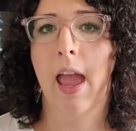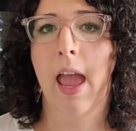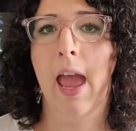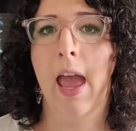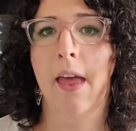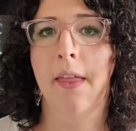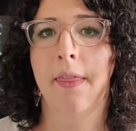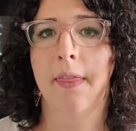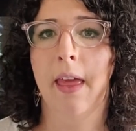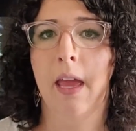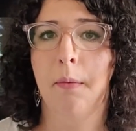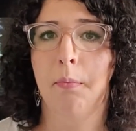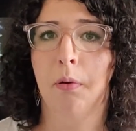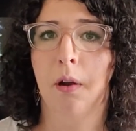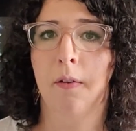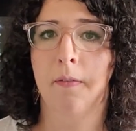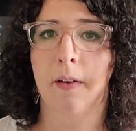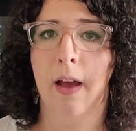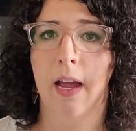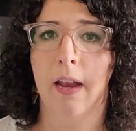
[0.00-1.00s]
and they
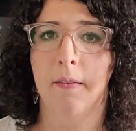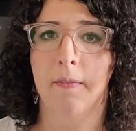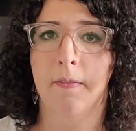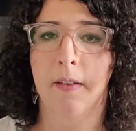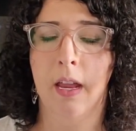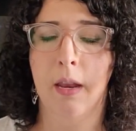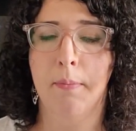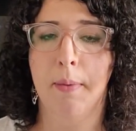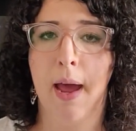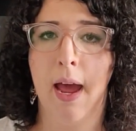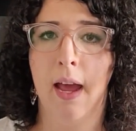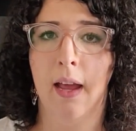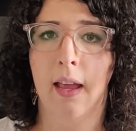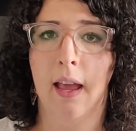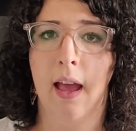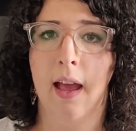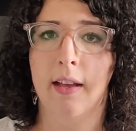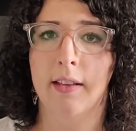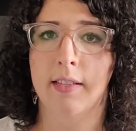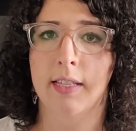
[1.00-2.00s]
provide feedback
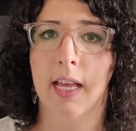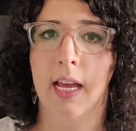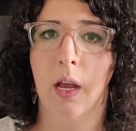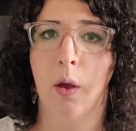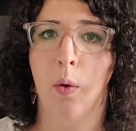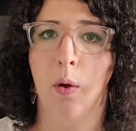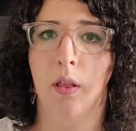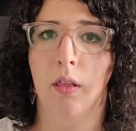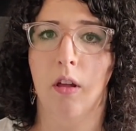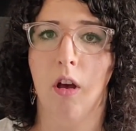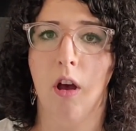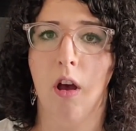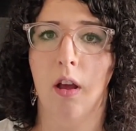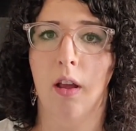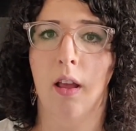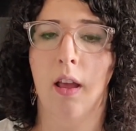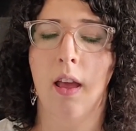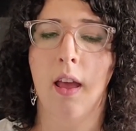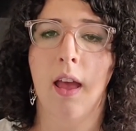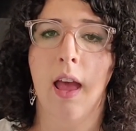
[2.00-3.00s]
as they go
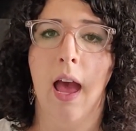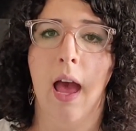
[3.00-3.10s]
along